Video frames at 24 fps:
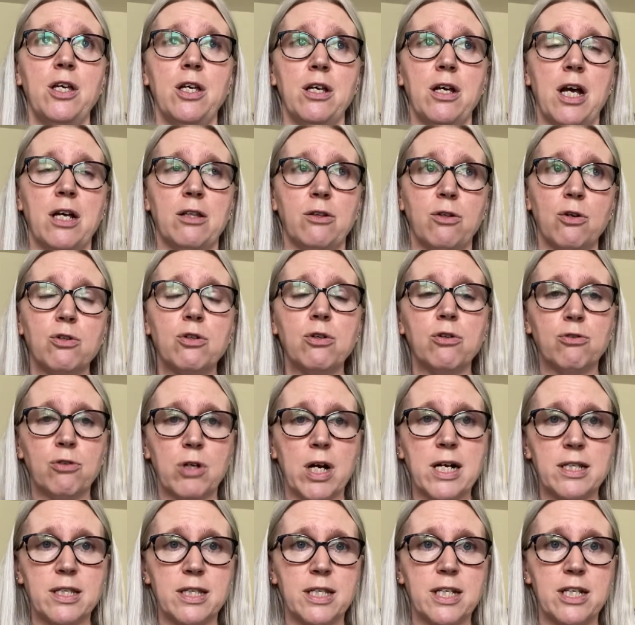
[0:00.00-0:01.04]
local
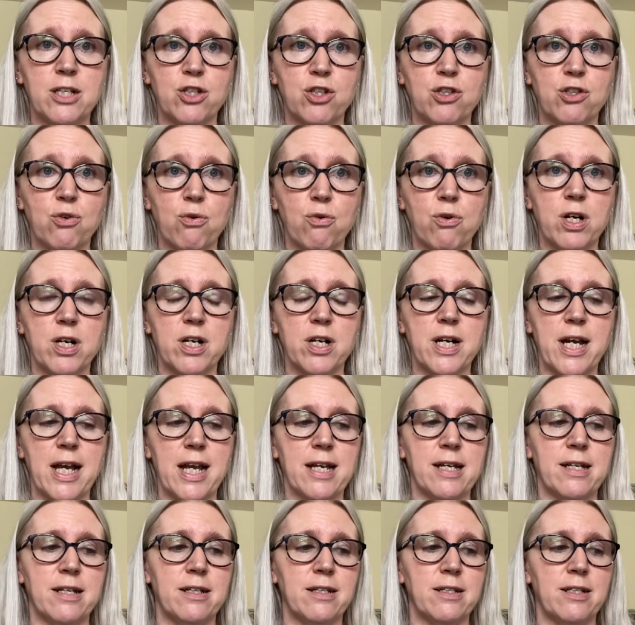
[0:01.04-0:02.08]
cross stitch store,
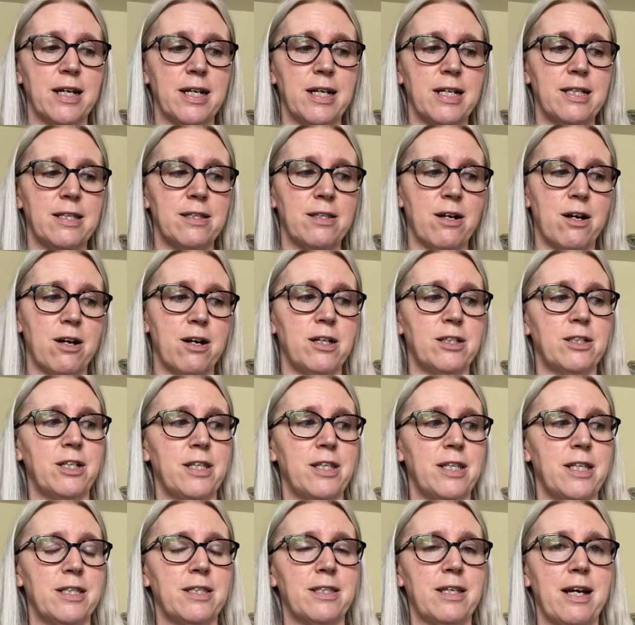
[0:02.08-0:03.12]
and I saw to
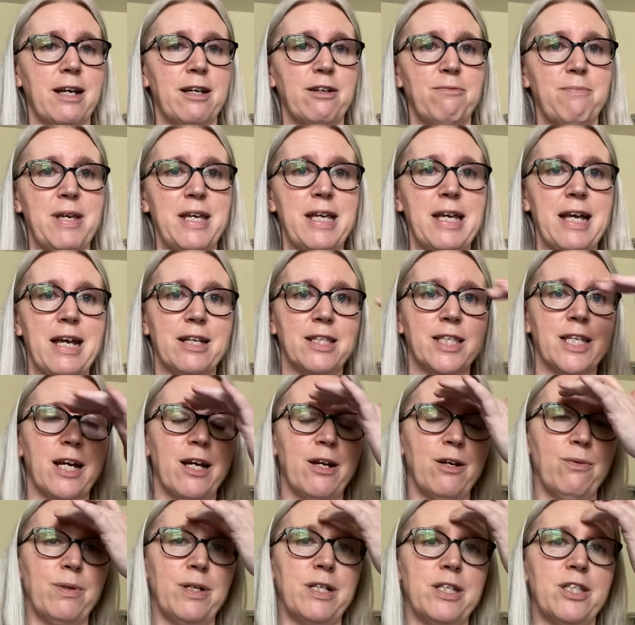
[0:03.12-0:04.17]
the side of me as
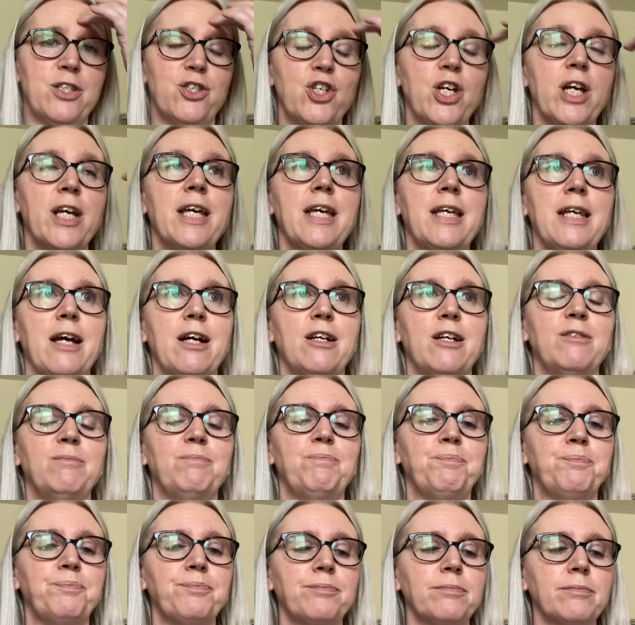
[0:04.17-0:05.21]
I was checking out,
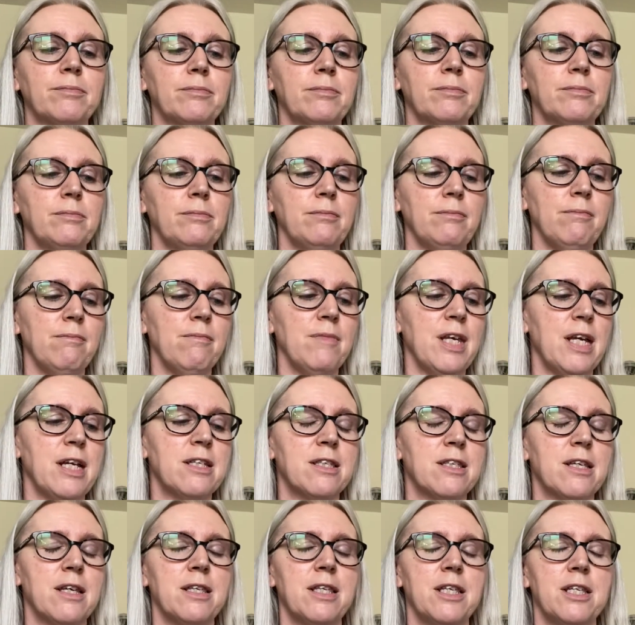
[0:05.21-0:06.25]
I
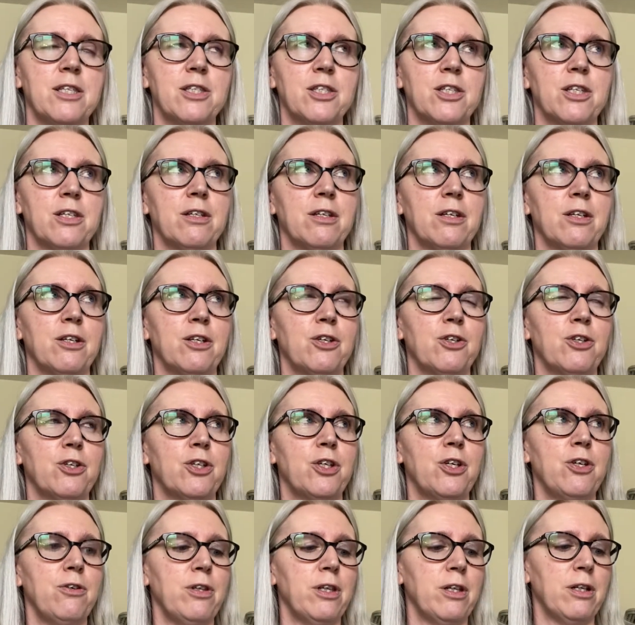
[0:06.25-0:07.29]
saw this
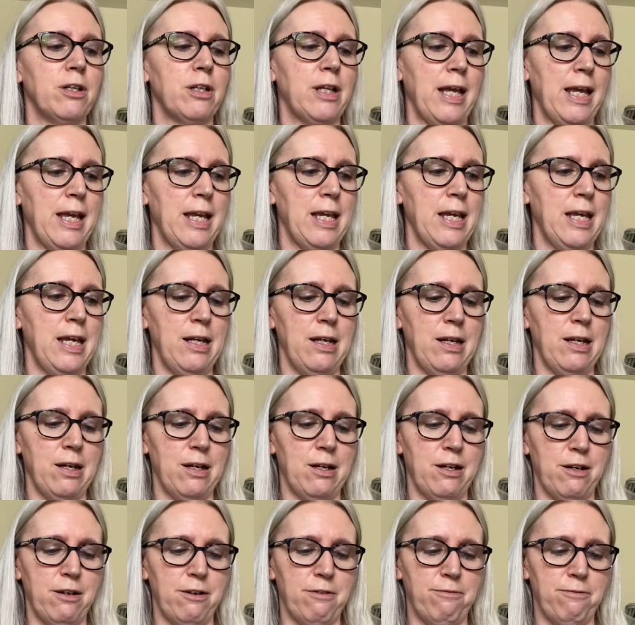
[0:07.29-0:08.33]
cute little hanging
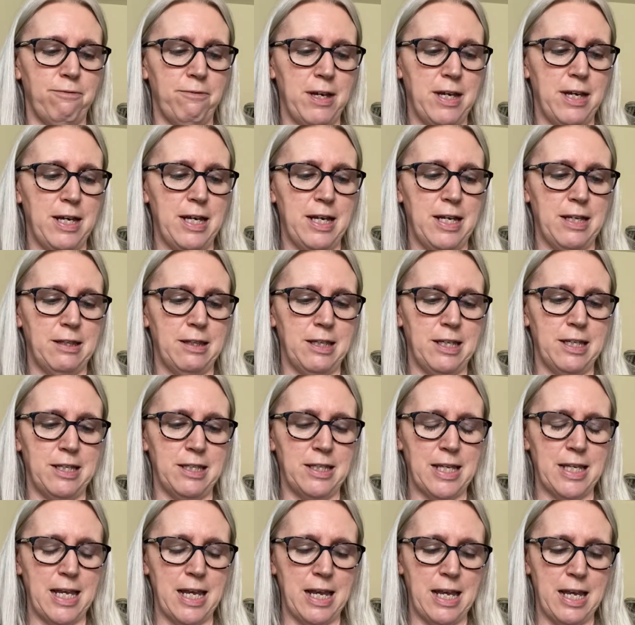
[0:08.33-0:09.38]
of
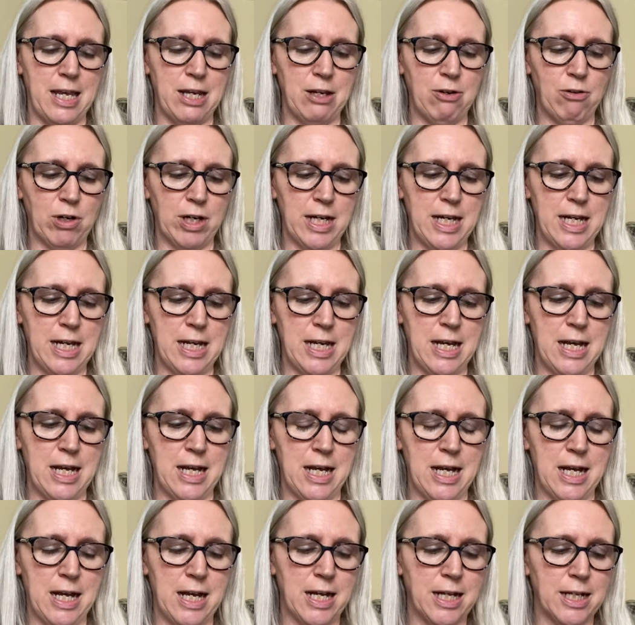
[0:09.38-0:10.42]
this angry
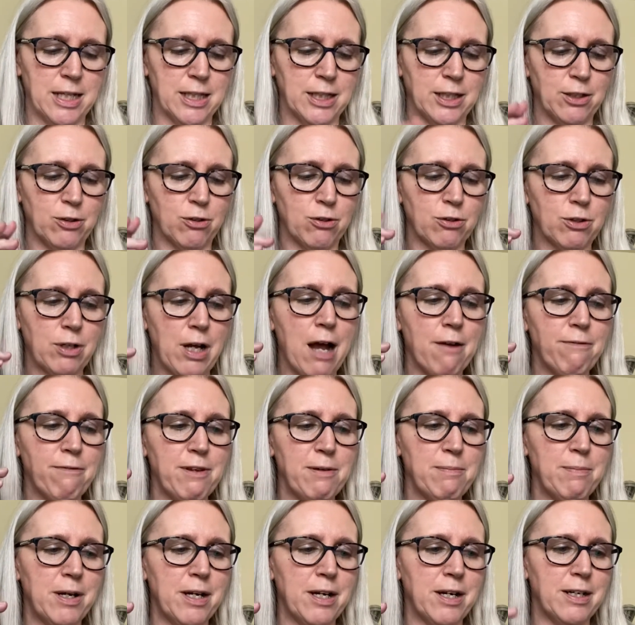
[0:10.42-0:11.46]
little coffee
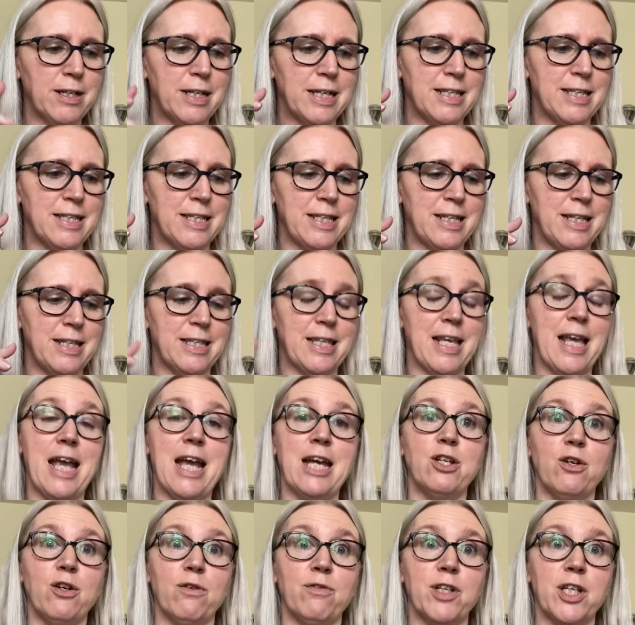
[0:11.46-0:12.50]
mug. It says
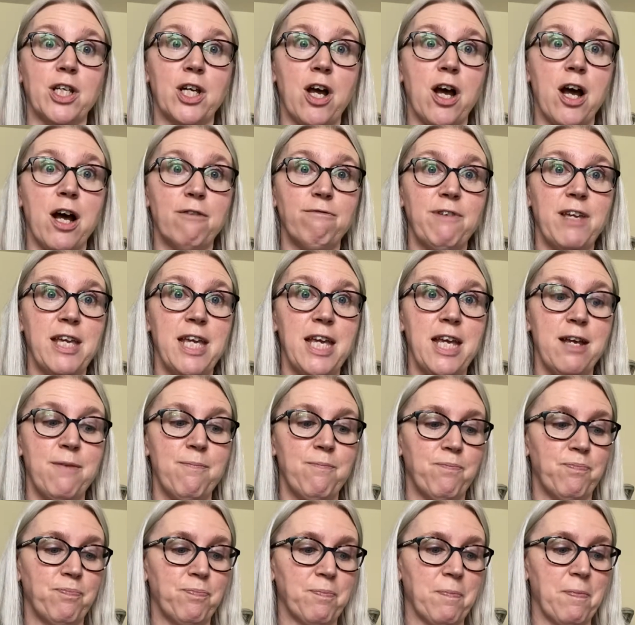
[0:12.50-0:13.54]
hand over the coffee
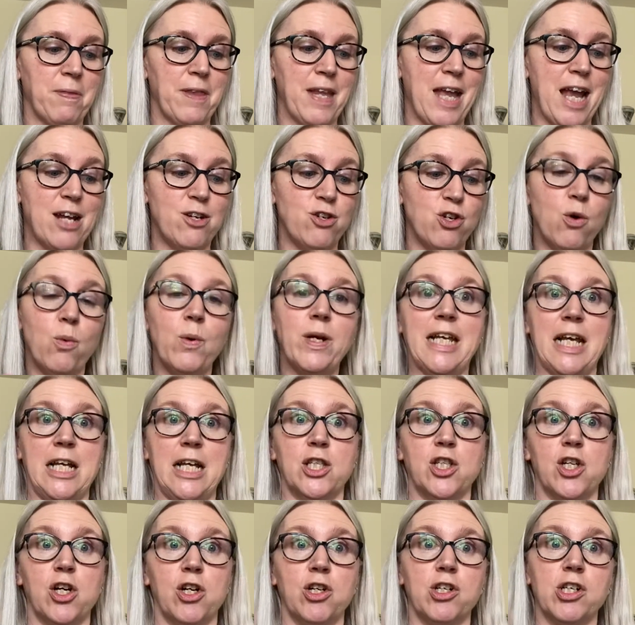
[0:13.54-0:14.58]
and no one
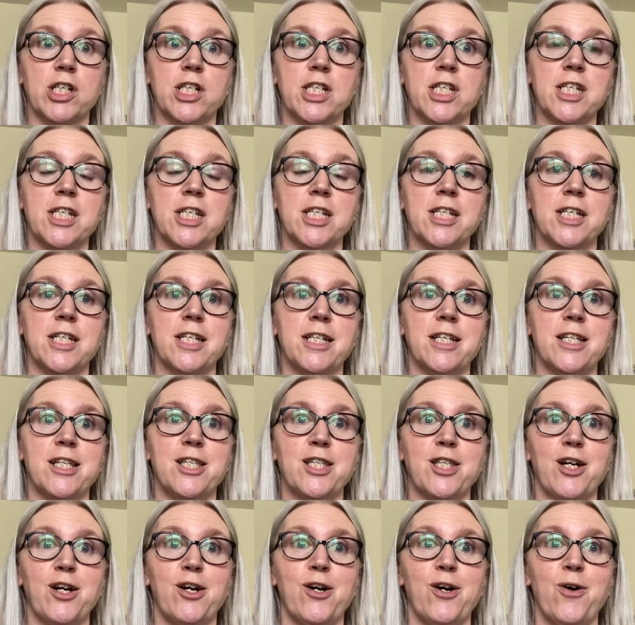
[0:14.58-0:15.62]
gets hurt.
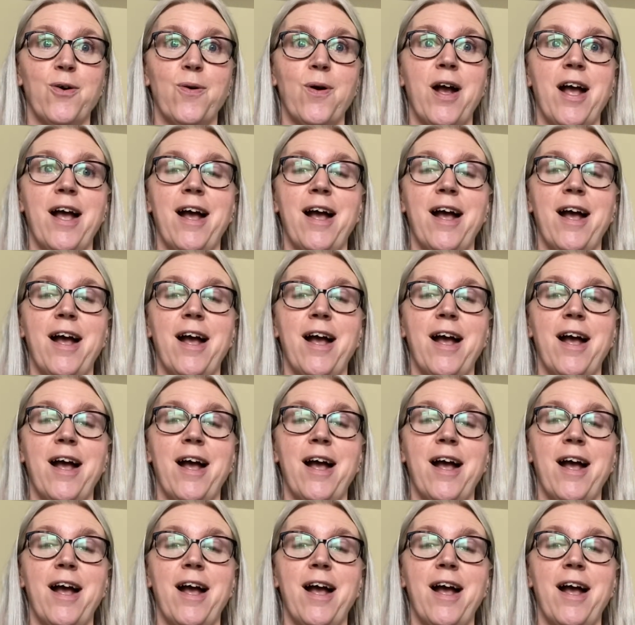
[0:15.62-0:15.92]
So